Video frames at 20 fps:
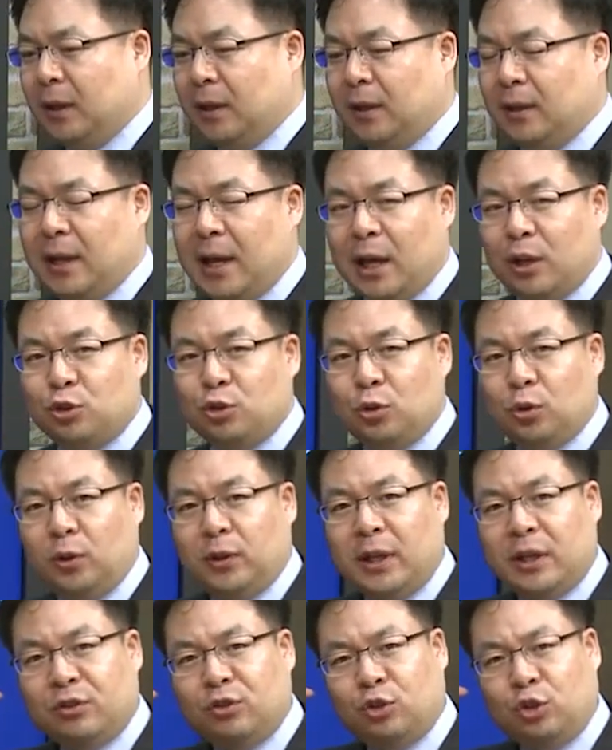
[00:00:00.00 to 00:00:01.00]
and actually
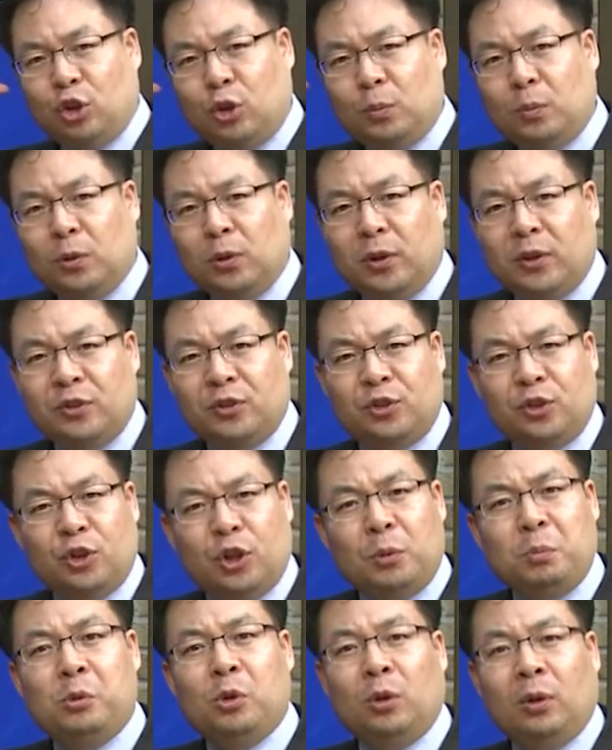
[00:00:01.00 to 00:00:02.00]
that stimulant
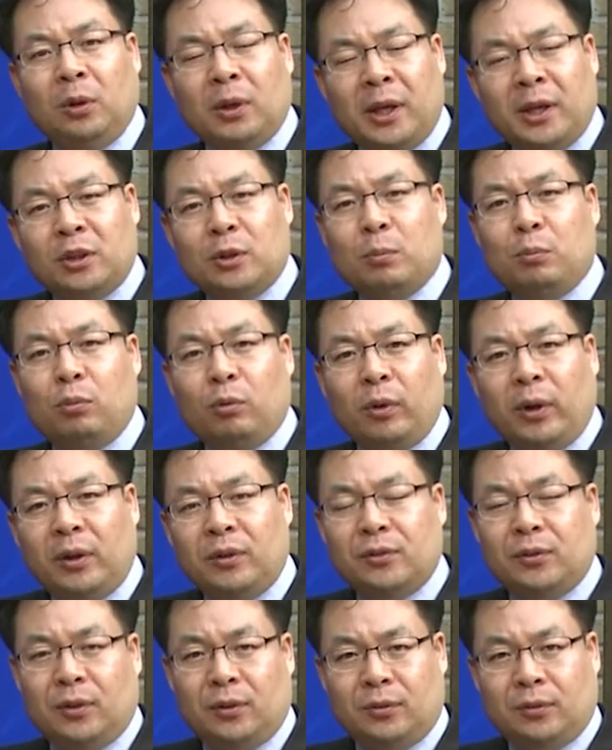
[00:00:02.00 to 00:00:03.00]
stimulate the brain
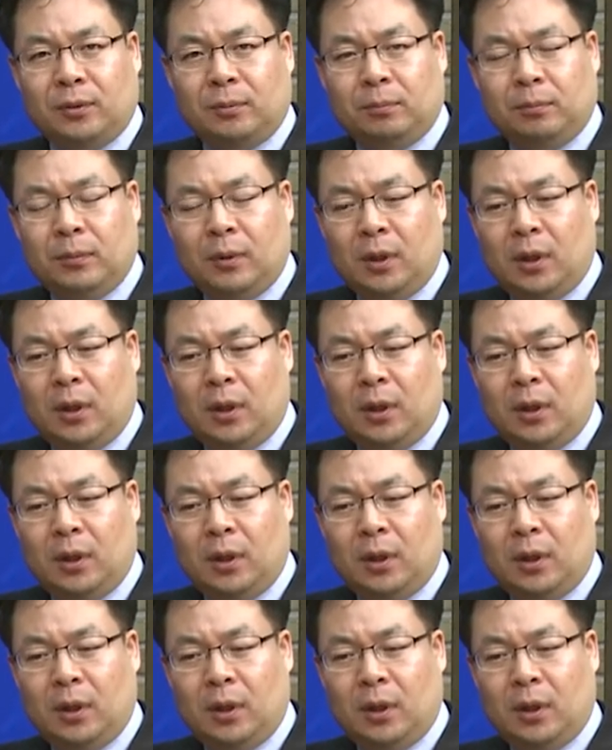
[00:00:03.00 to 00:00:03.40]
system,